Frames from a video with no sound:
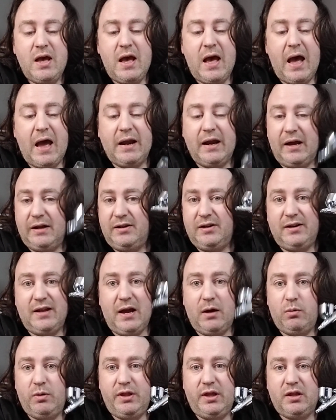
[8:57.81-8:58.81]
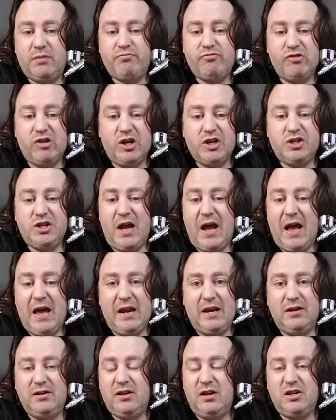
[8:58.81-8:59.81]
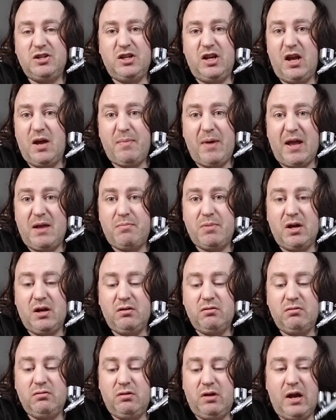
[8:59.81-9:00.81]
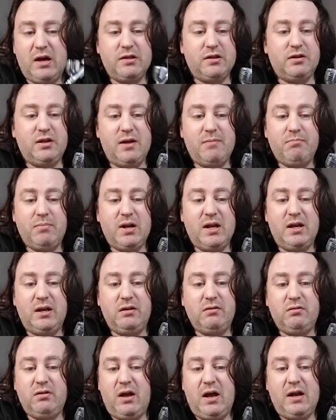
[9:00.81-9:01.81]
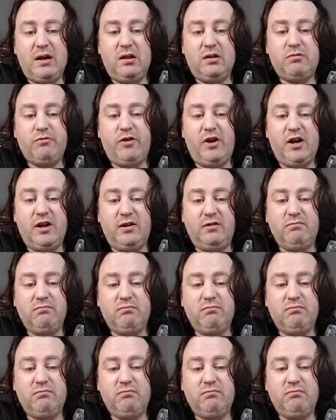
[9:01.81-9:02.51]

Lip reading: and I did that with this brush and a sheet of paper as a template, and it's fine.